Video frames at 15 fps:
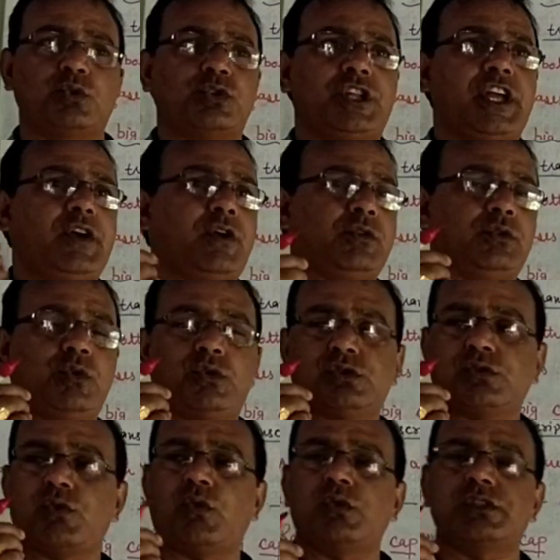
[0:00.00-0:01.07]
so those
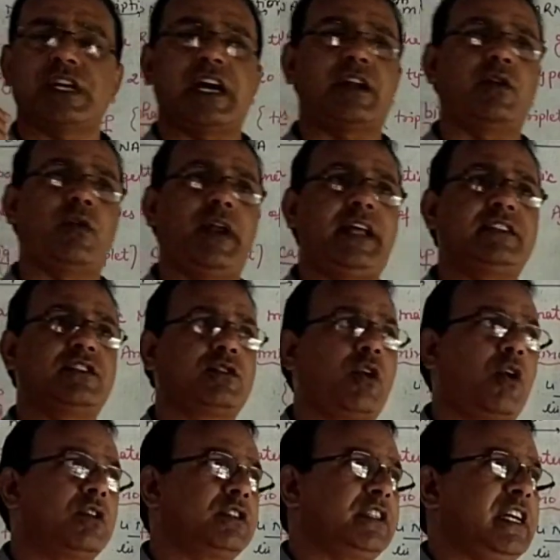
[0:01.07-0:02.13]
codes are known as
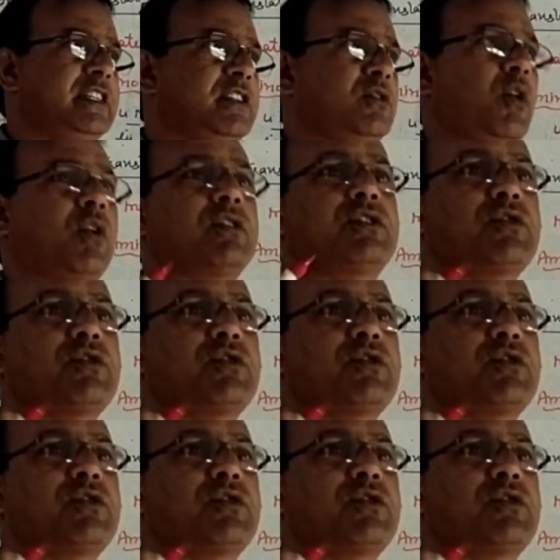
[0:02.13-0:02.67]
nonsense or